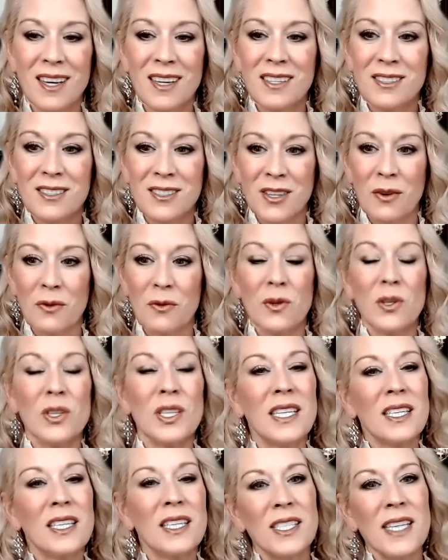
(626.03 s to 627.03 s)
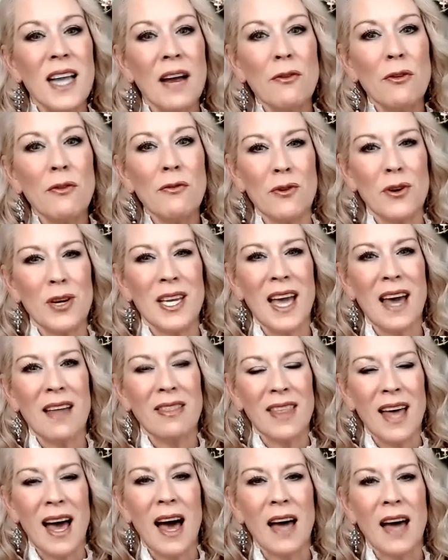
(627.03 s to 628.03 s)
So never forget
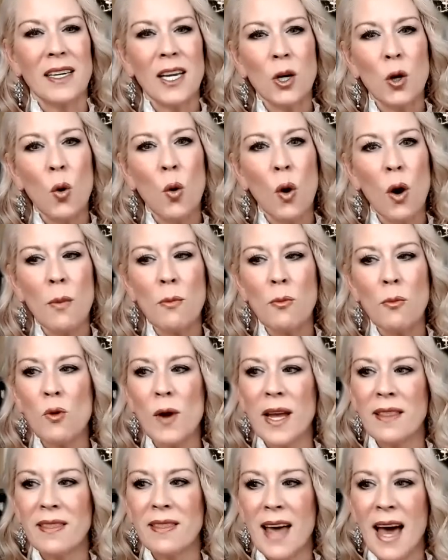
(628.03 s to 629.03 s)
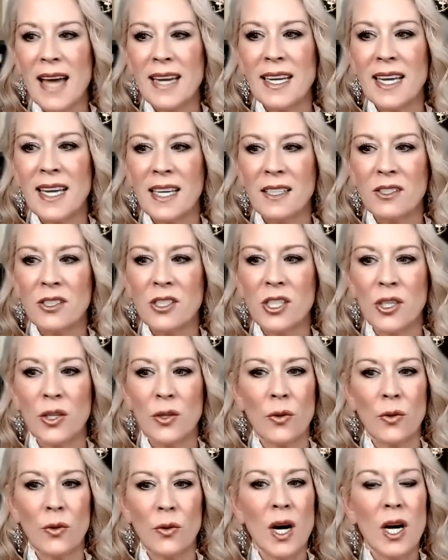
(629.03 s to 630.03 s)
that. Incorporate that
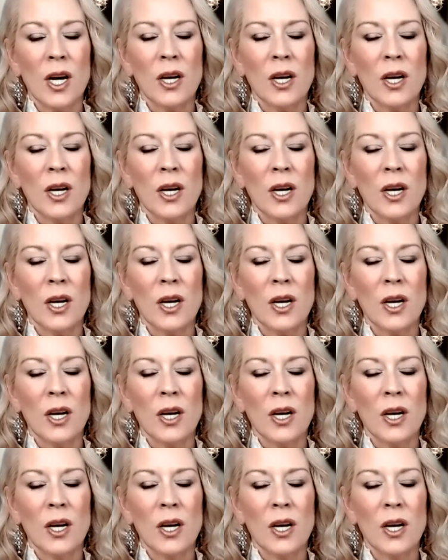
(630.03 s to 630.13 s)
into,